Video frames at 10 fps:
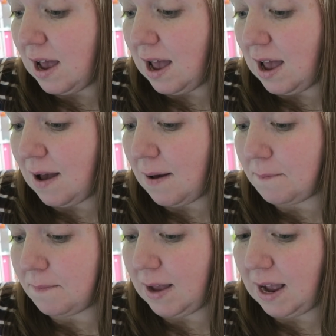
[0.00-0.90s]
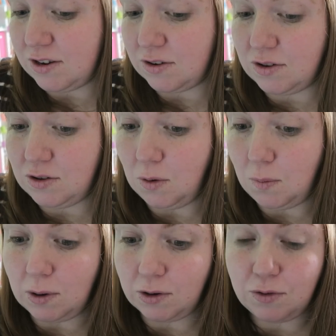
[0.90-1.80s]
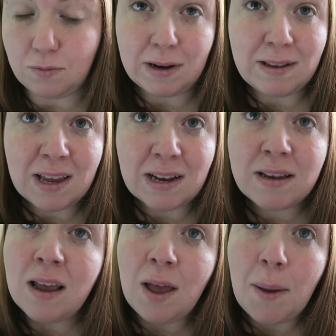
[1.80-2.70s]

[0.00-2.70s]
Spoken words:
I just don't want to risk it.